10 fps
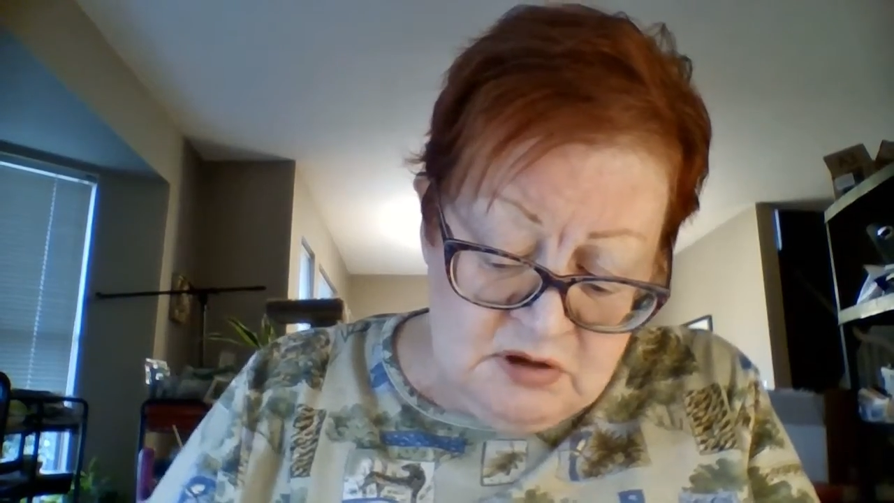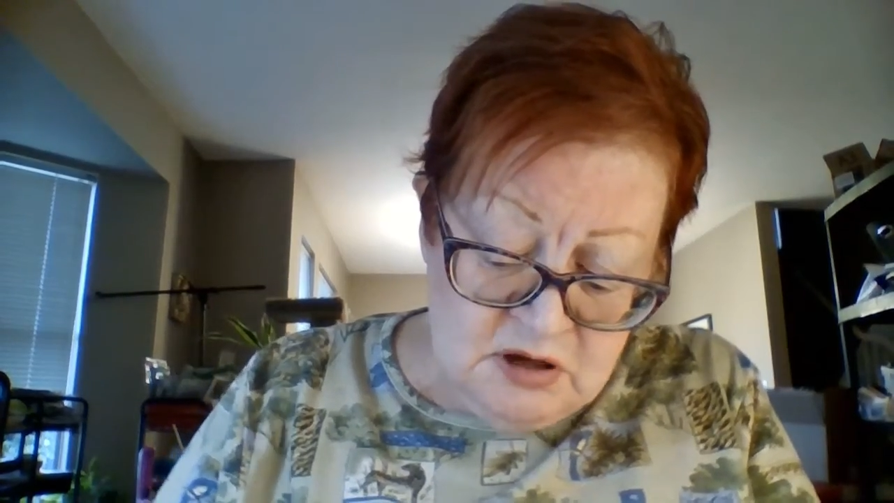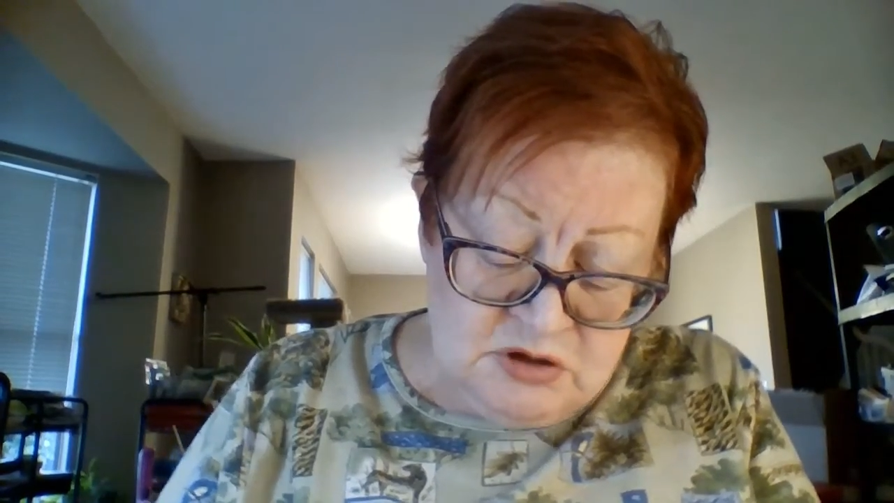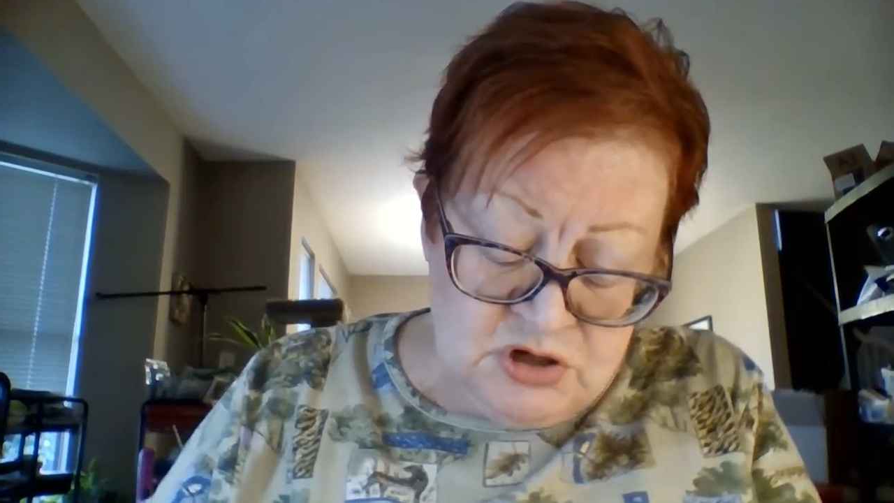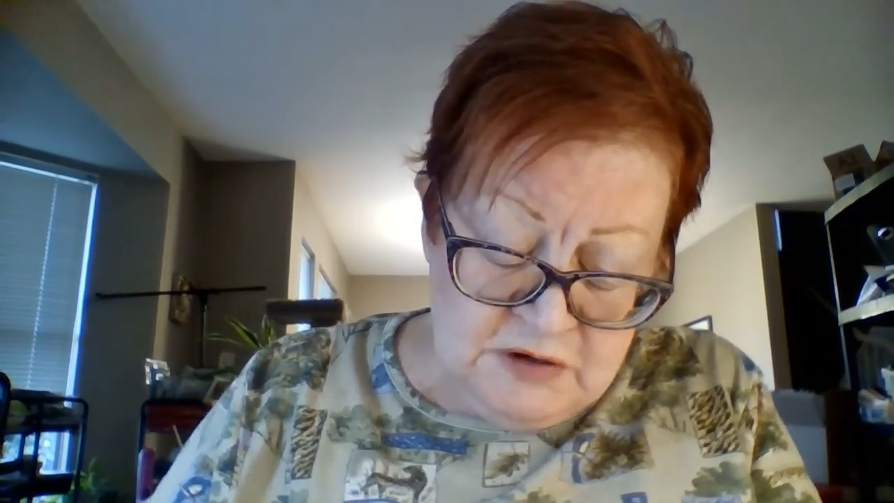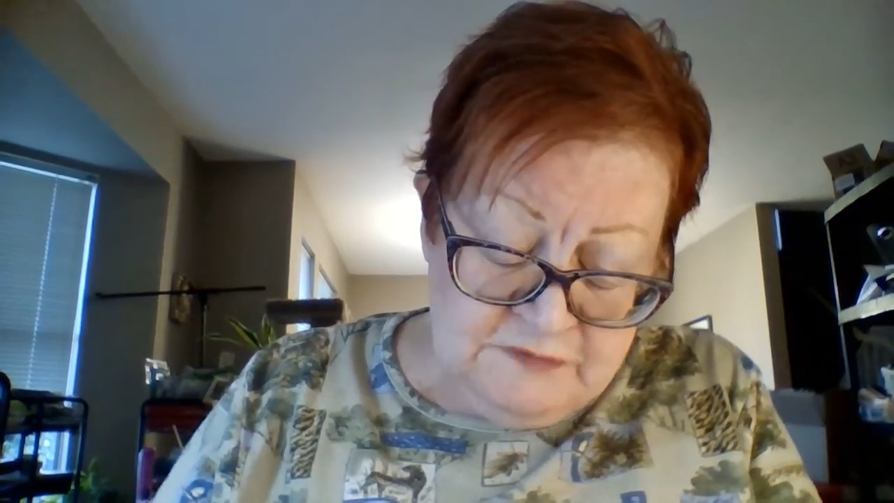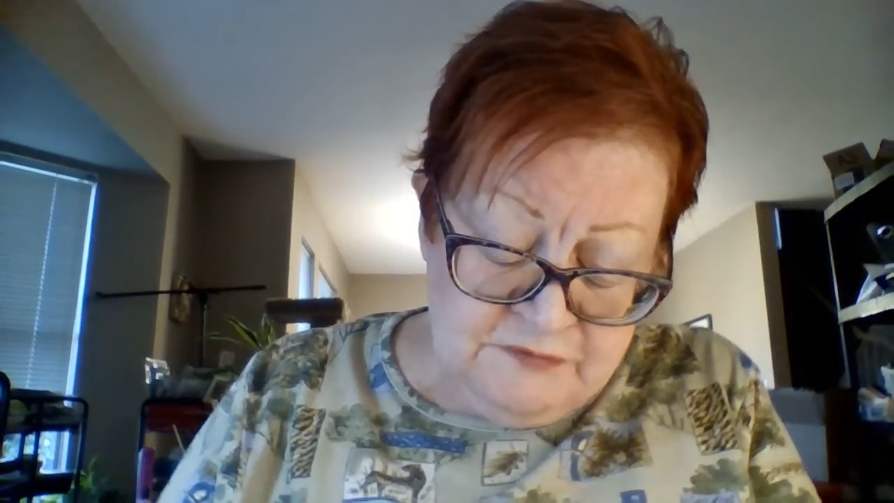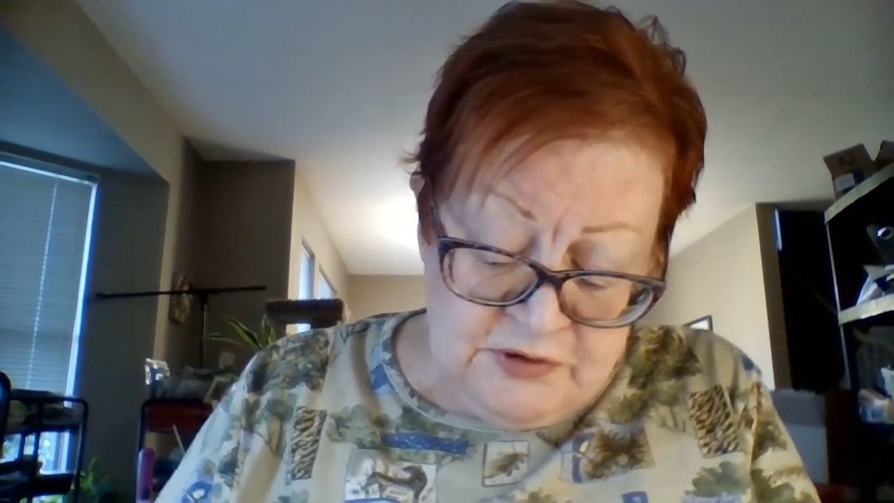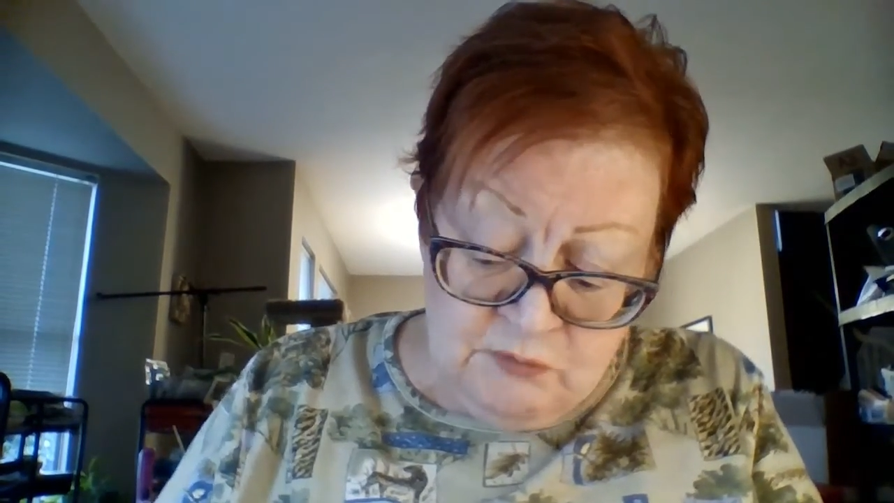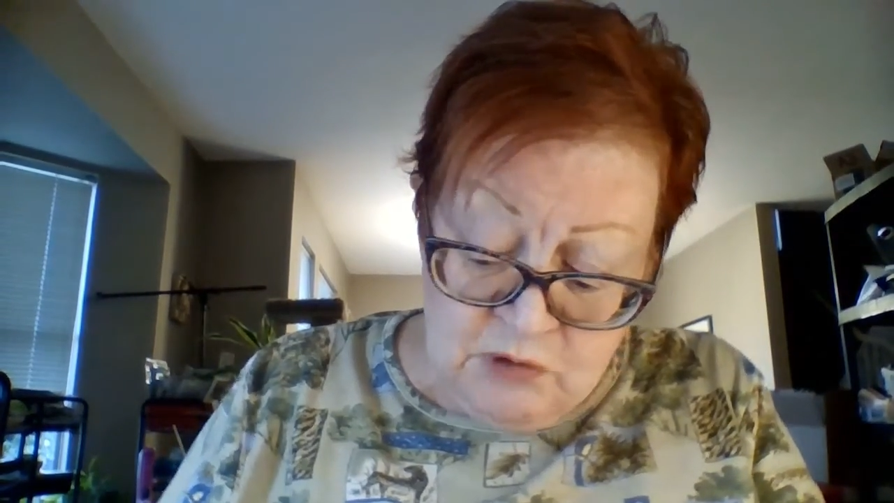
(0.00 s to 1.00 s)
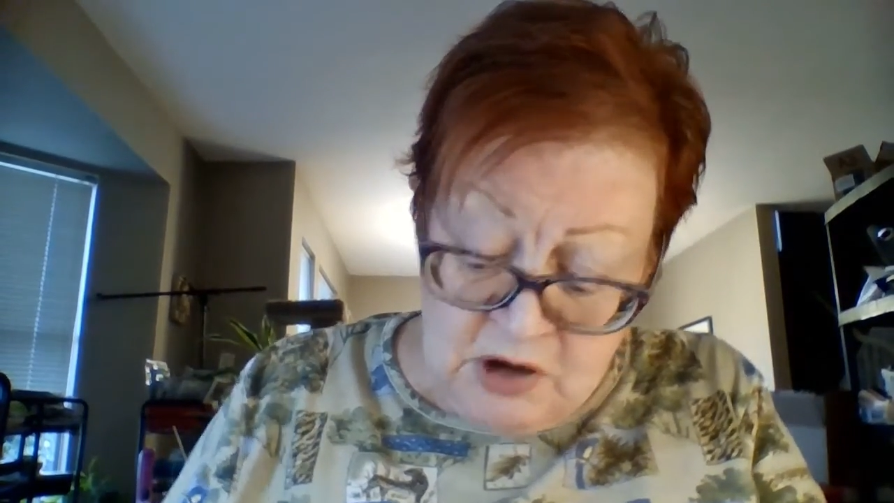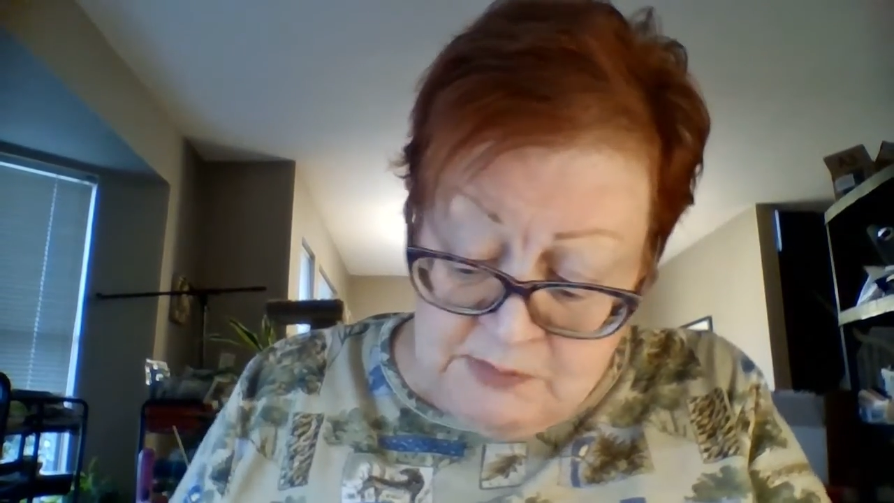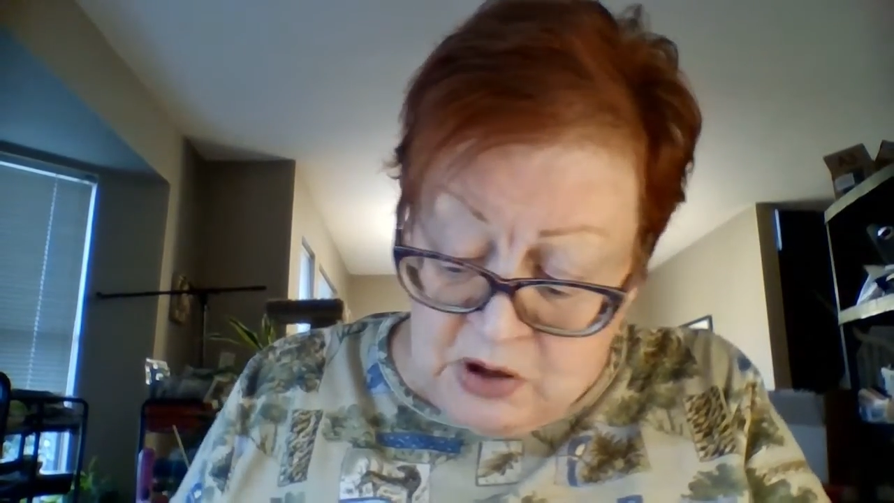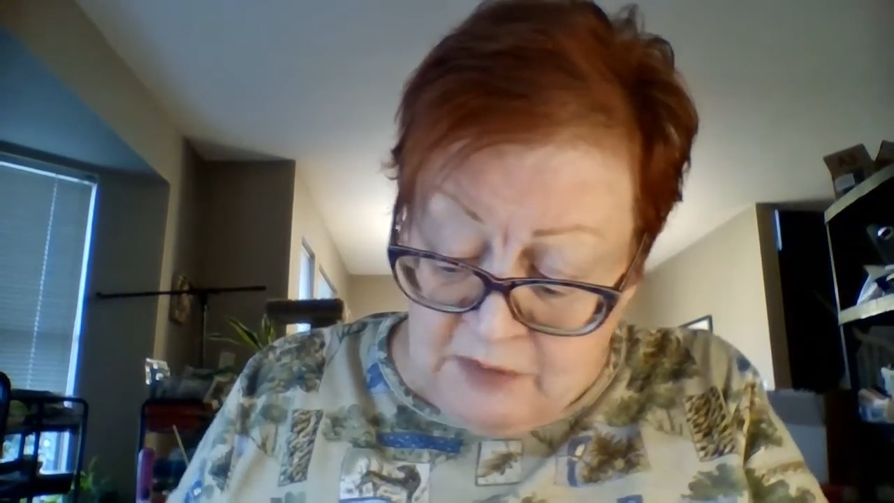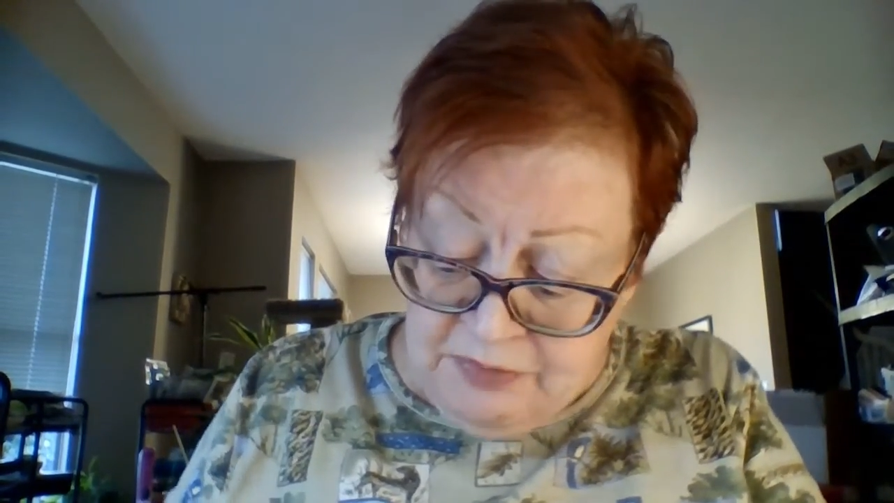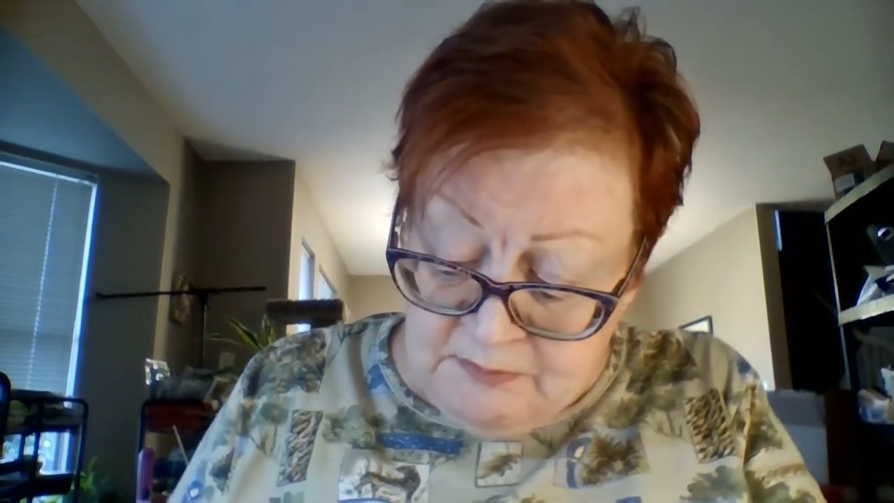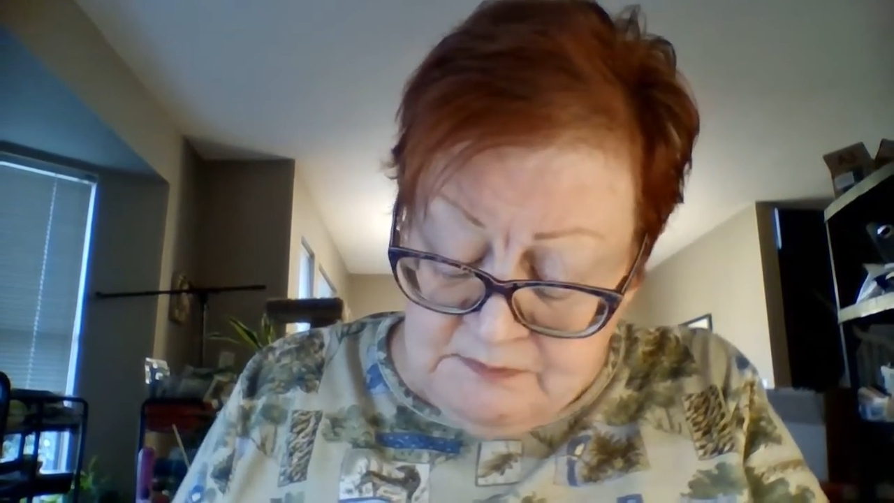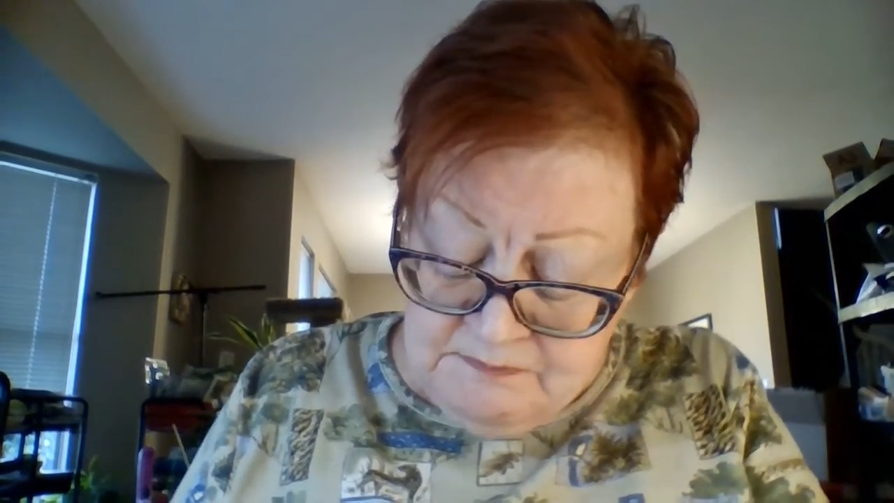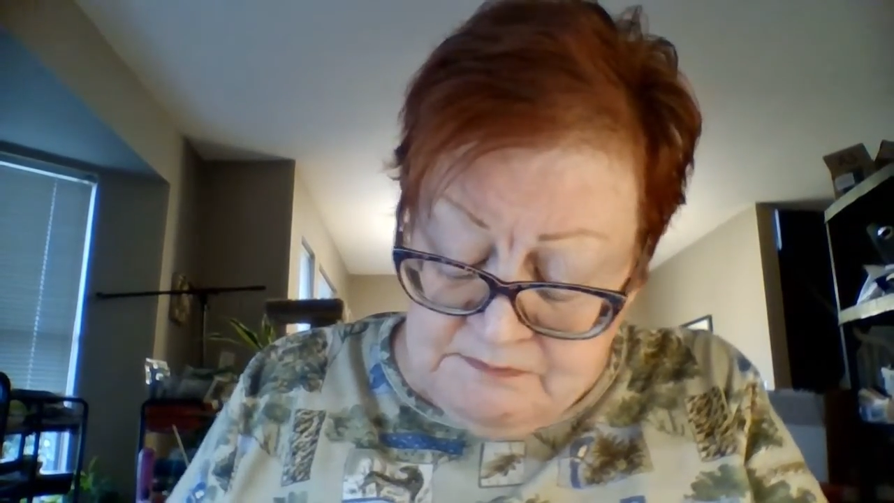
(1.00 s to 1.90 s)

a jar for them when I bought them.